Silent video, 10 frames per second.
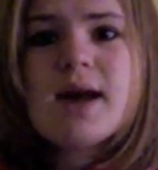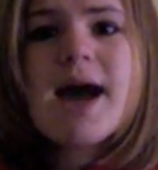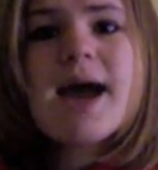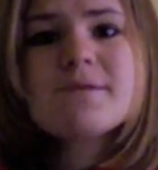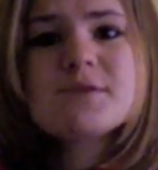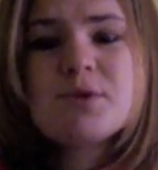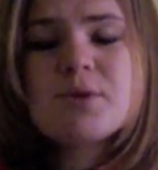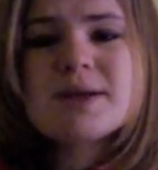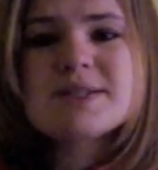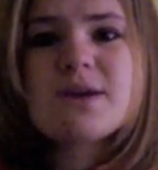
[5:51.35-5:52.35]
I have to
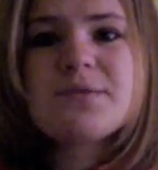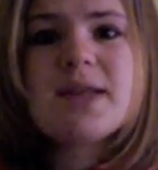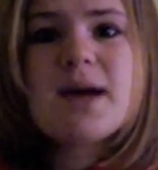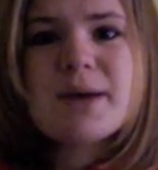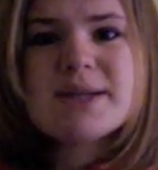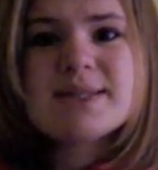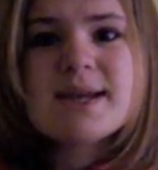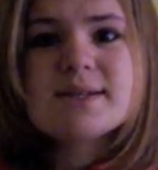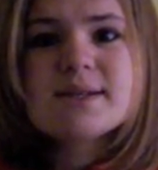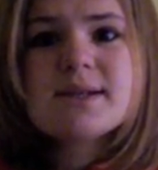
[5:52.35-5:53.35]
put myself in that
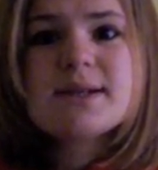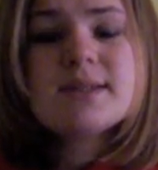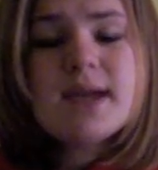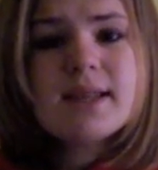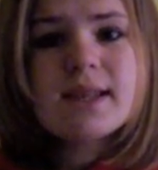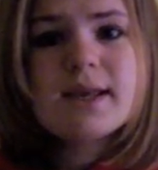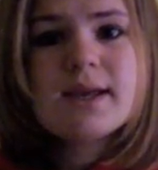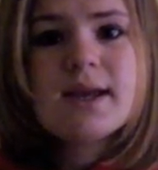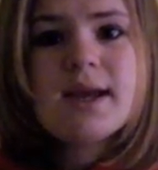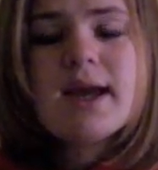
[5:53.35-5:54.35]
mindset daily,
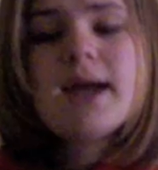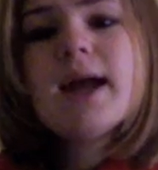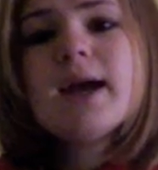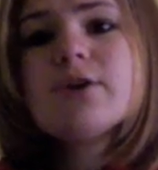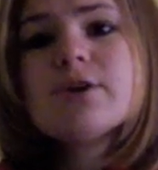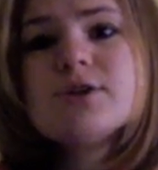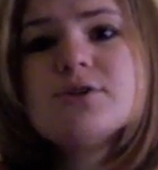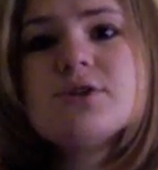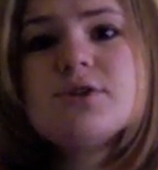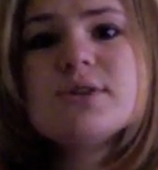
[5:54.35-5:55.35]
and I encourage
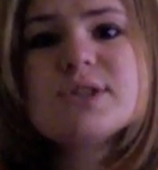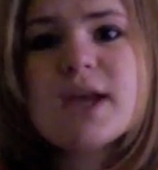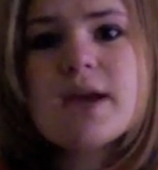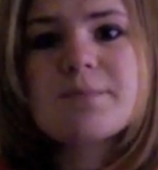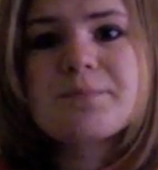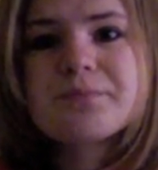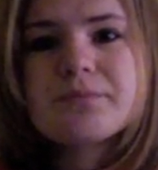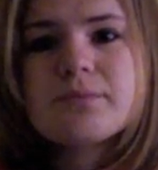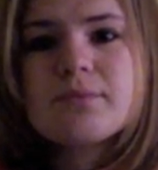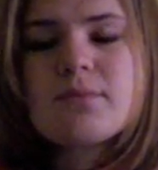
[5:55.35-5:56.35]
you to do the same.
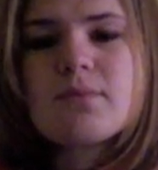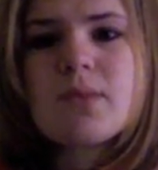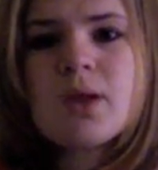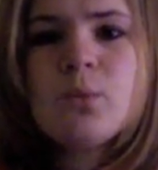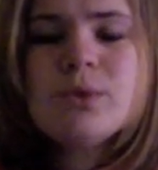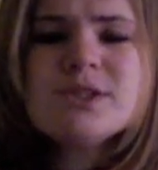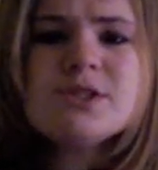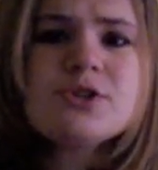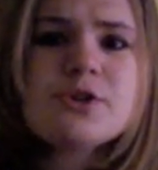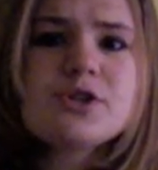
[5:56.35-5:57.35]

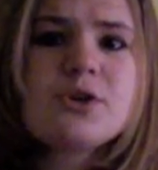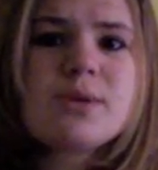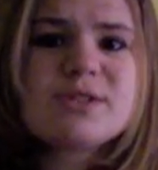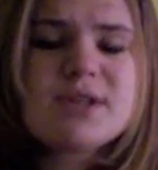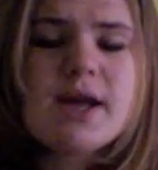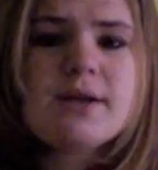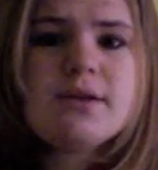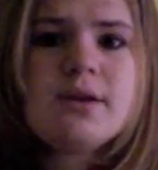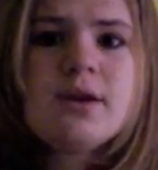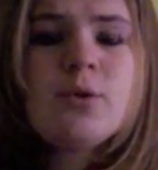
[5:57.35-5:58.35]
Winston Churchill once said,
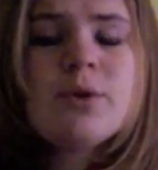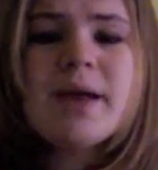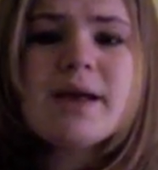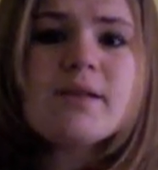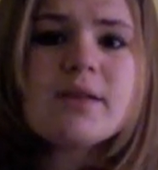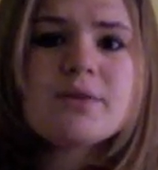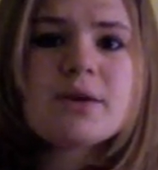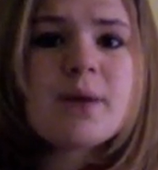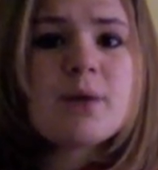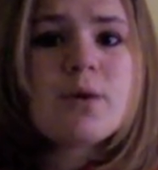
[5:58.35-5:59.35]
"We make a
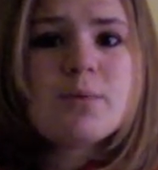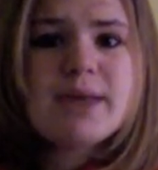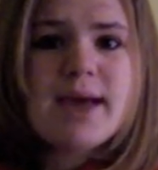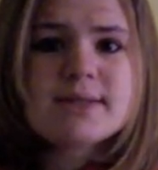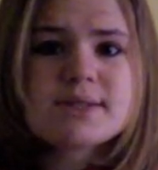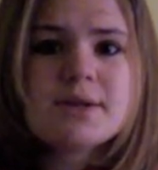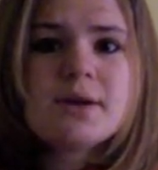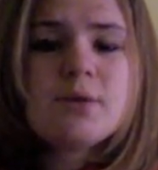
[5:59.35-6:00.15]
living by what we get.